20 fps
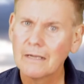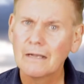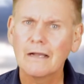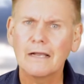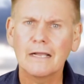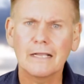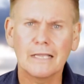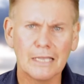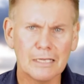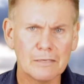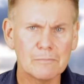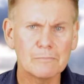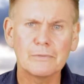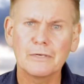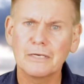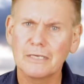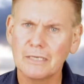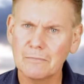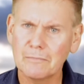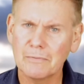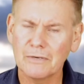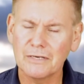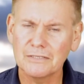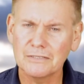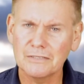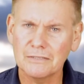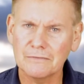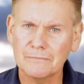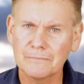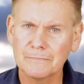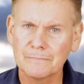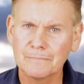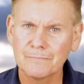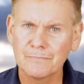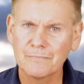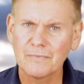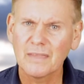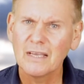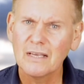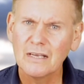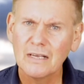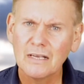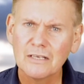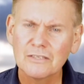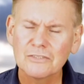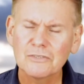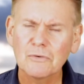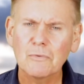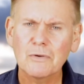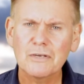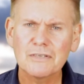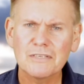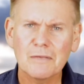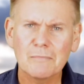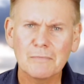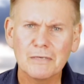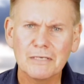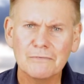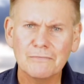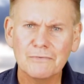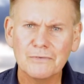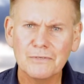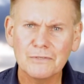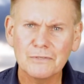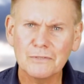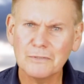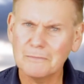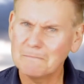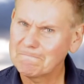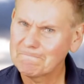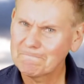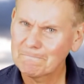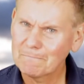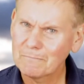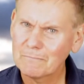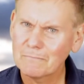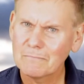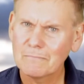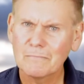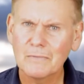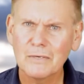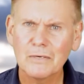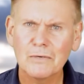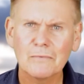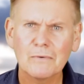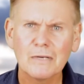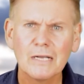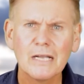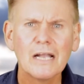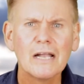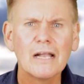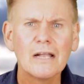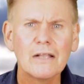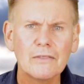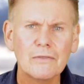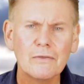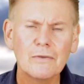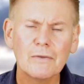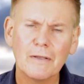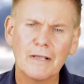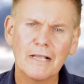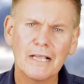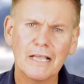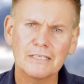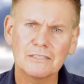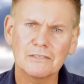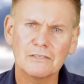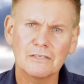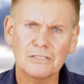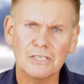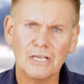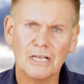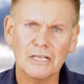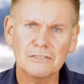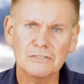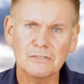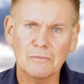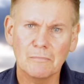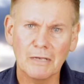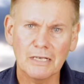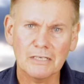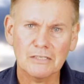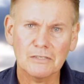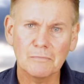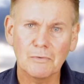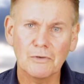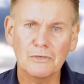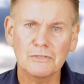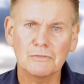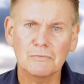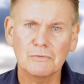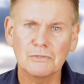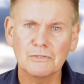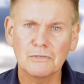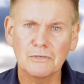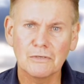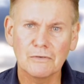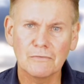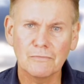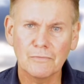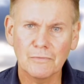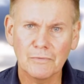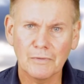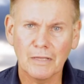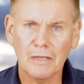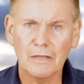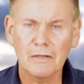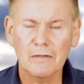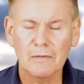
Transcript: Again, pretty impressive. So what does that mean for you? Well, you get the chance to maximise the return from the